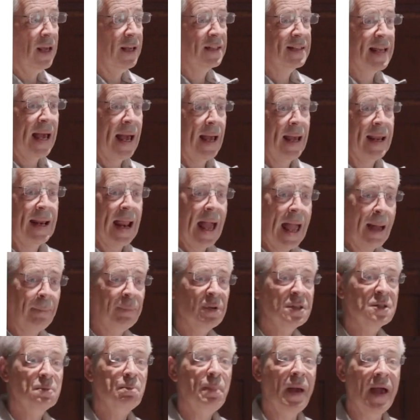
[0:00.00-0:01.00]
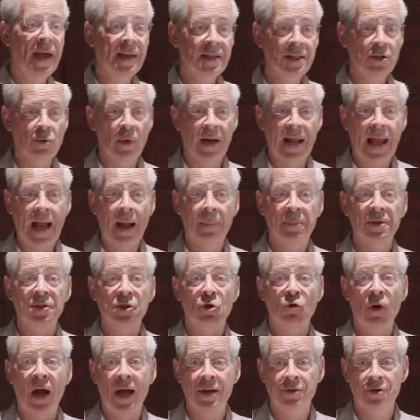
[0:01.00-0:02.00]
it happens best when it happens
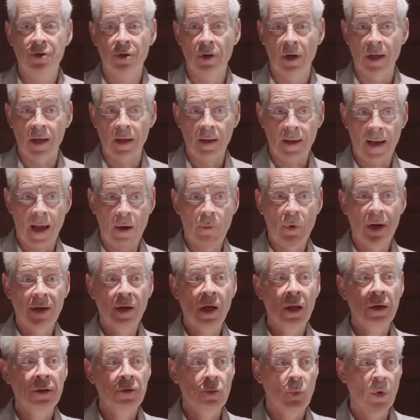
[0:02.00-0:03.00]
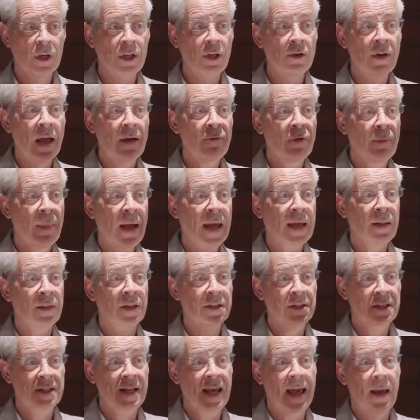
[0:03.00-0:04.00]
gradually. Yeah, when you never make the
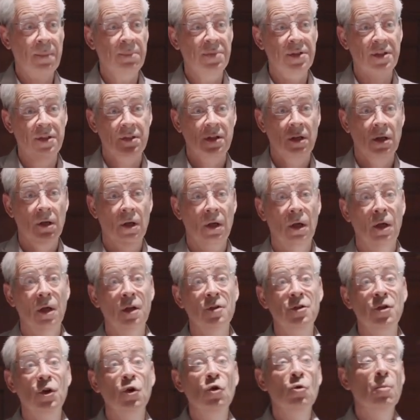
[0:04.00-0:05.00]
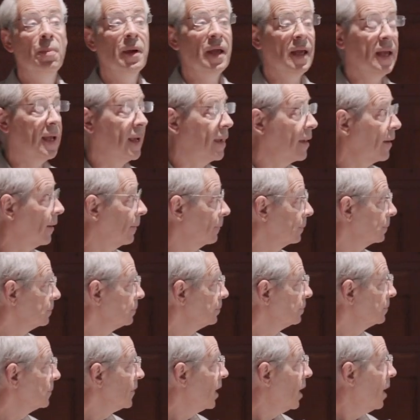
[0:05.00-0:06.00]
steps too big,
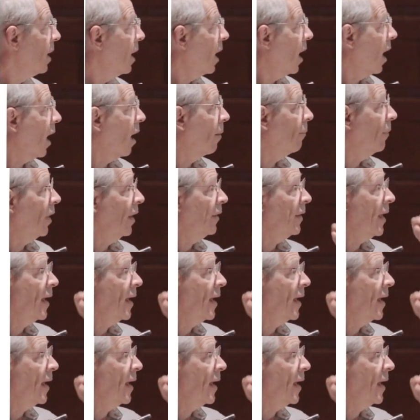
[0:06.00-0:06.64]
and